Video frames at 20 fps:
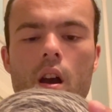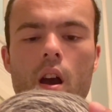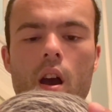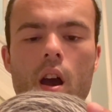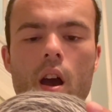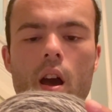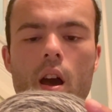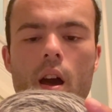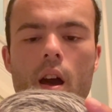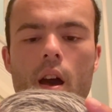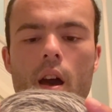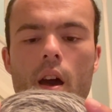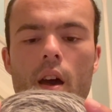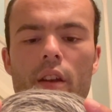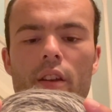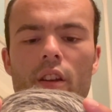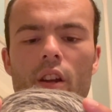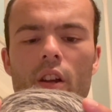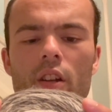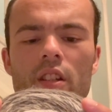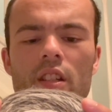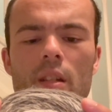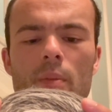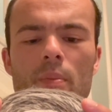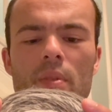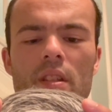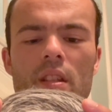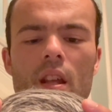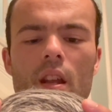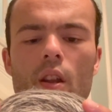
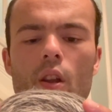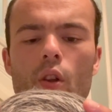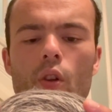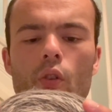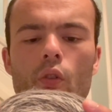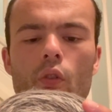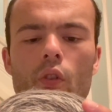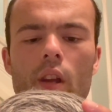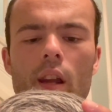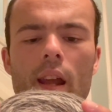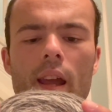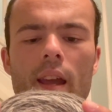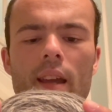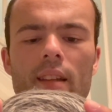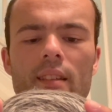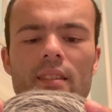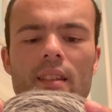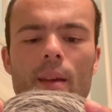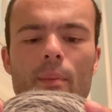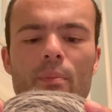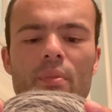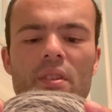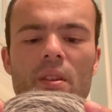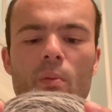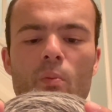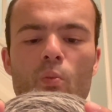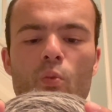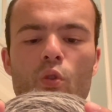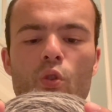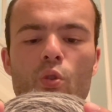90% acrylic,
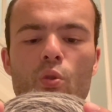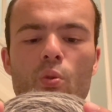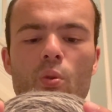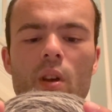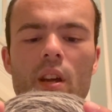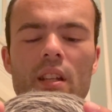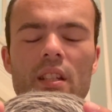10% wool, a